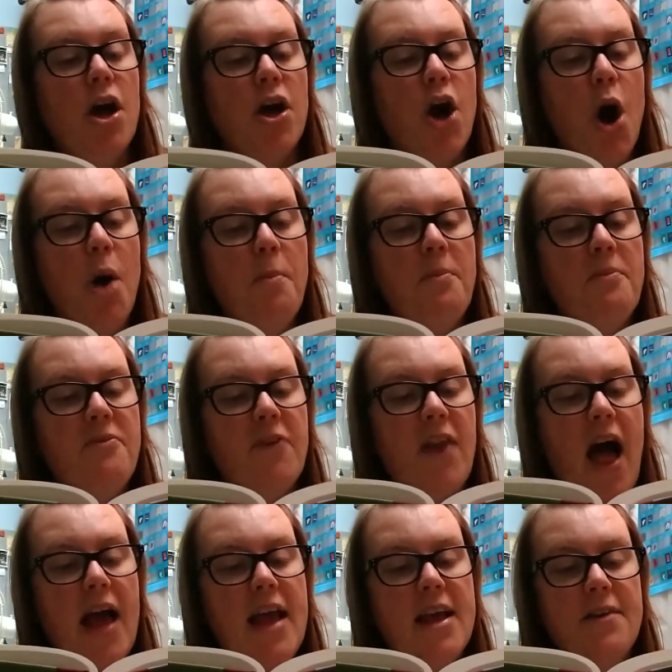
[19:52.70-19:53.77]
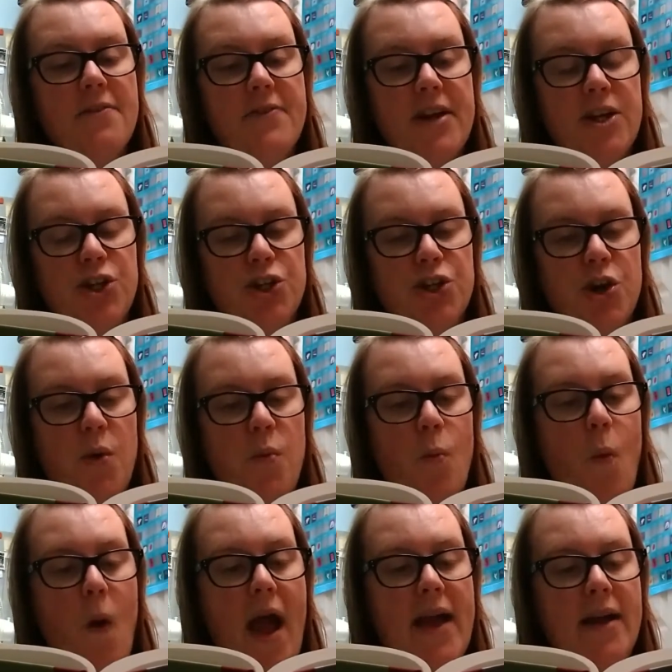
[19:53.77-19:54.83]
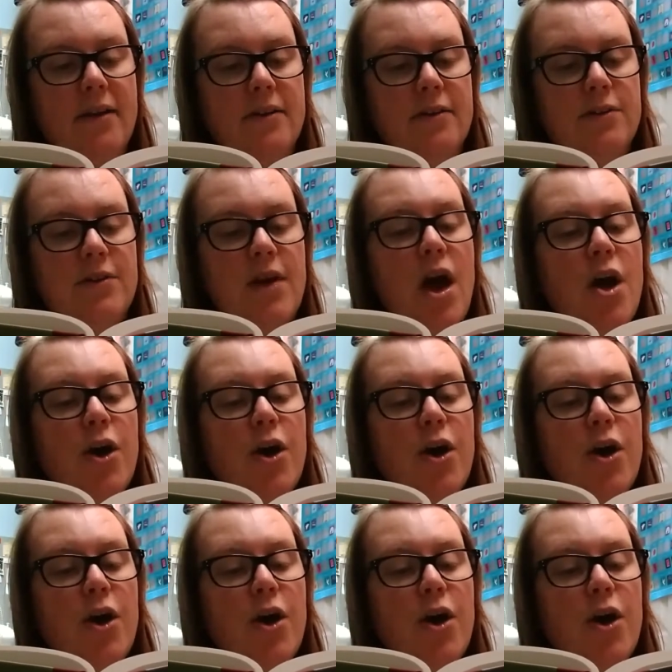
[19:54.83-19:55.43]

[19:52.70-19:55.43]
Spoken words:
Come flying fish, come whales,